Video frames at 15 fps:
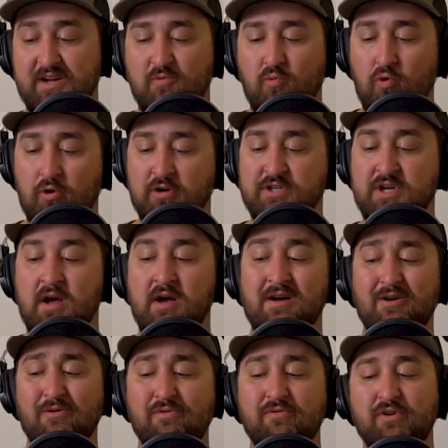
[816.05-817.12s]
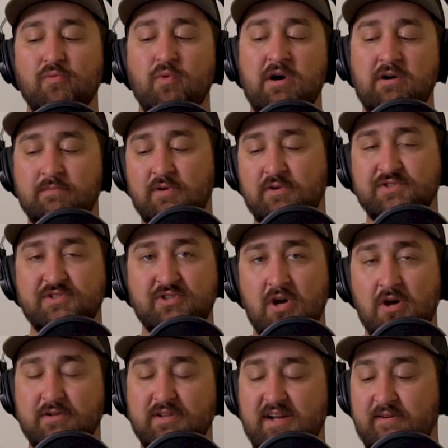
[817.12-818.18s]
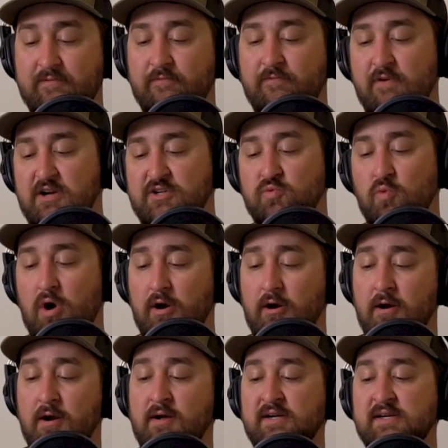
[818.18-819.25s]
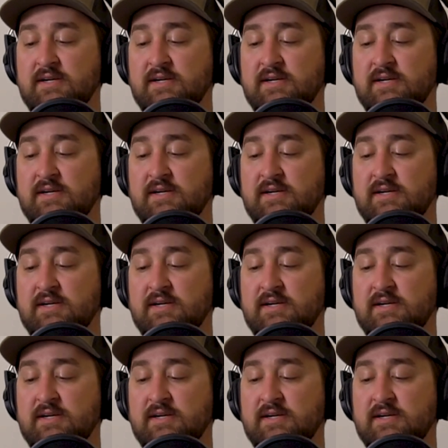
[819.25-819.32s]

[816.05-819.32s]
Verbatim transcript: It works really well in both salt and fresh water.